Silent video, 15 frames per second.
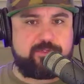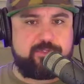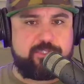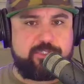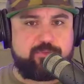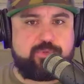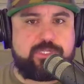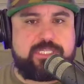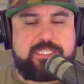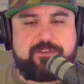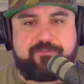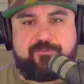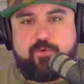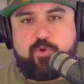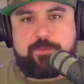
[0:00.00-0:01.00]
Really, the
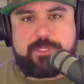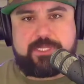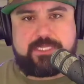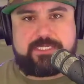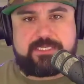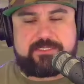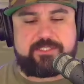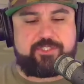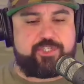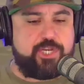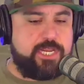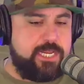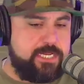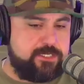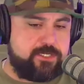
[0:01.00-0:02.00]
formula doesn't
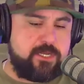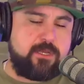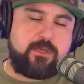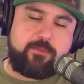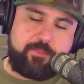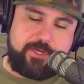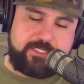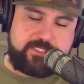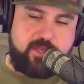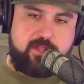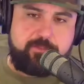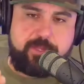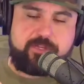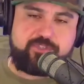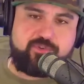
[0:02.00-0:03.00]
change, but it's all
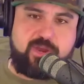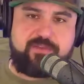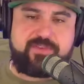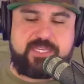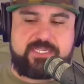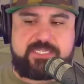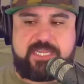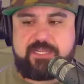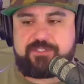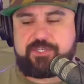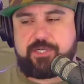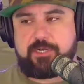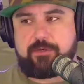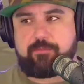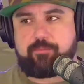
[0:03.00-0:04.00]
about driving
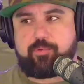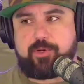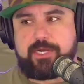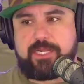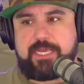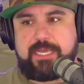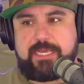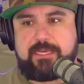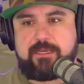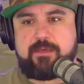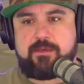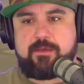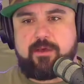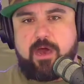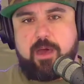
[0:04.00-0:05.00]
attention, bringing
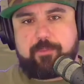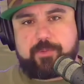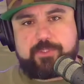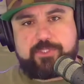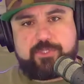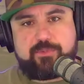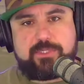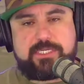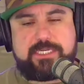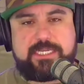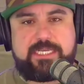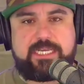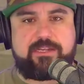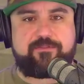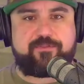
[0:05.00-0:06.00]
opportunity
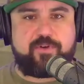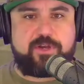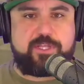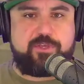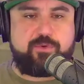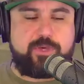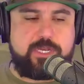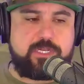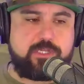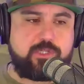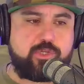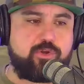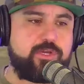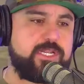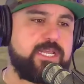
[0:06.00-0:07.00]
in front of you, and then
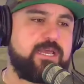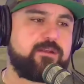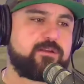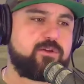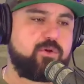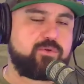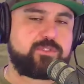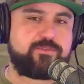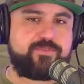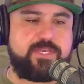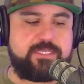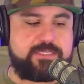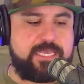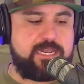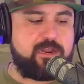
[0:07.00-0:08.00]
learning how to
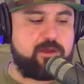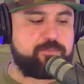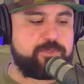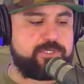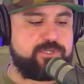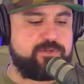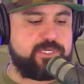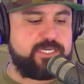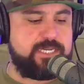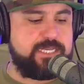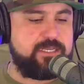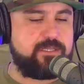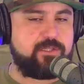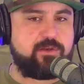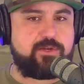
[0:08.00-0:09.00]
cultivate that
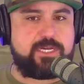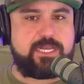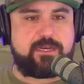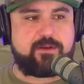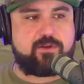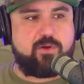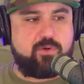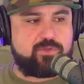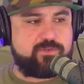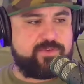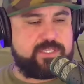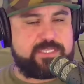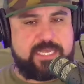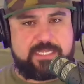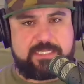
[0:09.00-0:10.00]
opportunity, learning how to
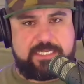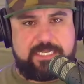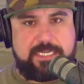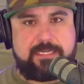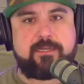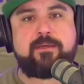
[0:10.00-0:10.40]
cultivate that lead,